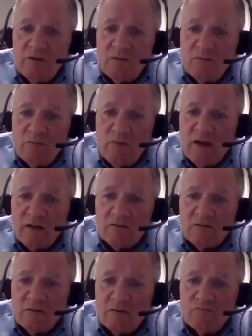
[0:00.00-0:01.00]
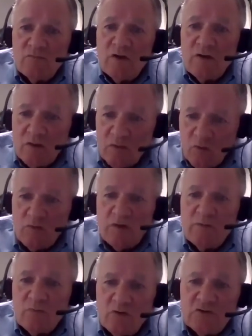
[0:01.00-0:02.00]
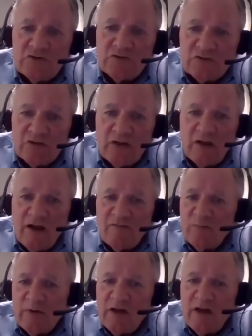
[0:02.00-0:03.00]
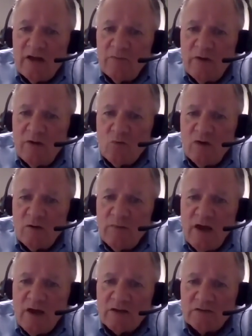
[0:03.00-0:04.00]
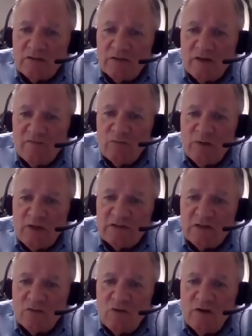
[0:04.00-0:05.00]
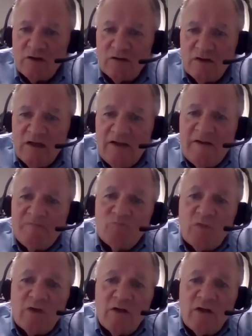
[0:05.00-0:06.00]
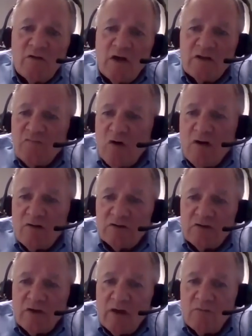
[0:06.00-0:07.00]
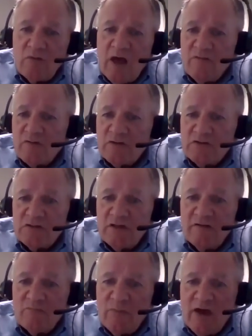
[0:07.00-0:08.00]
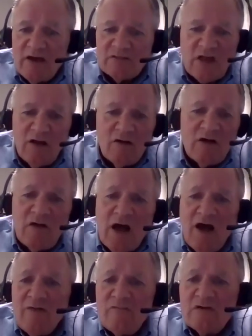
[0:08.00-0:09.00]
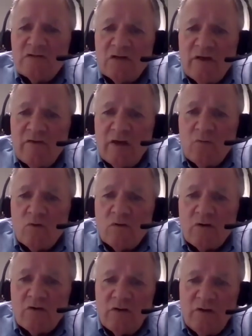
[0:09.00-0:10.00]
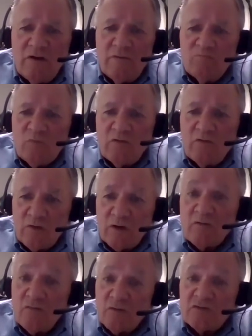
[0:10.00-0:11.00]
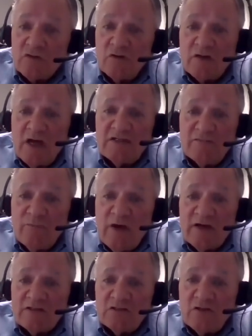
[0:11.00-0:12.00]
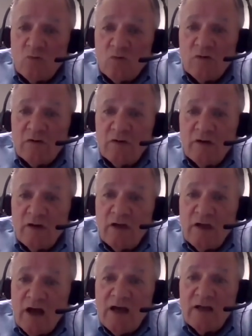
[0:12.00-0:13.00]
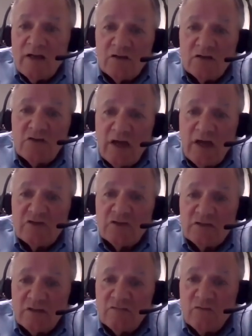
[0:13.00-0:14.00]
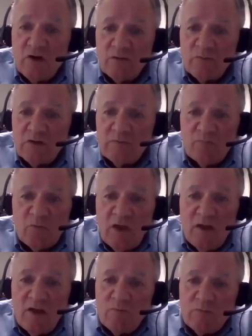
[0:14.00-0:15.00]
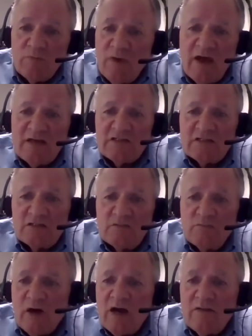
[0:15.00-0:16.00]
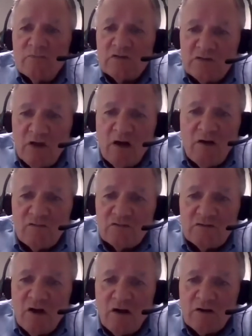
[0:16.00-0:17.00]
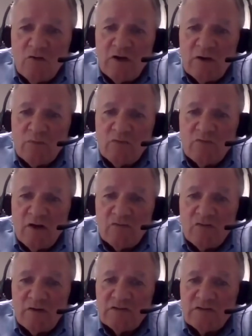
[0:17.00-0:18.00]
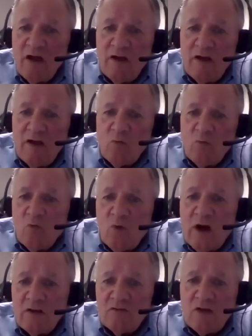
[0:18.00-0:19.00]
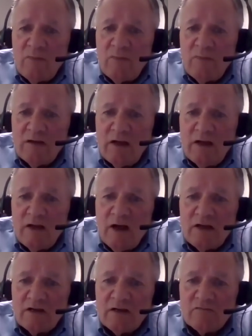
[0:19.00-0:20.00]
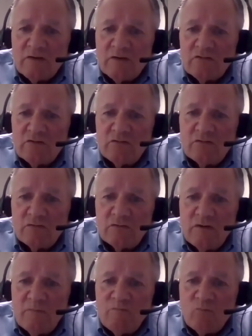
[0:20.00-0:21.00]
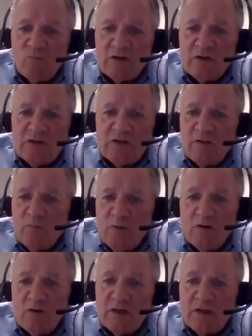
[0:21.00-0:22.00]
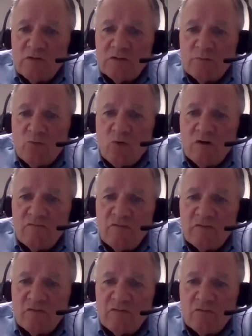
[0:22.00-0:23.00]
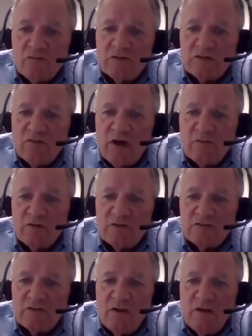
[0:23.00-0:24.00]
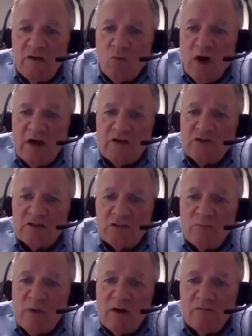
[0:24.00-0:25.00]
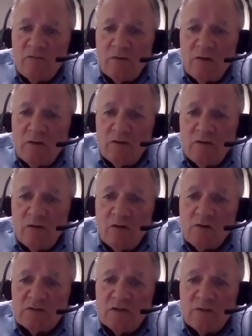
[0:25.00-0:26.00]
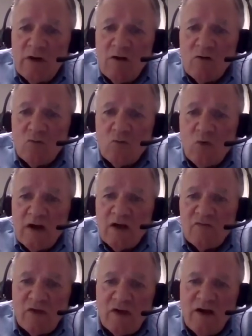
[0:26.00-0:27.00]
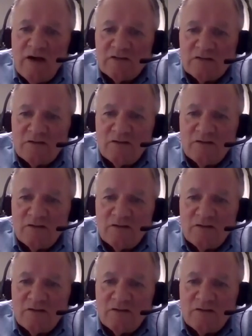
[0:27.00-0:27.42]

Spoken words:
medical, quote, emergency, everybody had to wear a mask every place they went. As far as the efficacy of masks, obviously they work. There's certain kinds of masks that work in a highly contagious environment, but masks by themselves aren't going to prevent this. Why didn't they mandate eye covering too? Because that apparently was a port of entry for this virus. Why just the nose and the mouth? Why not the eyes?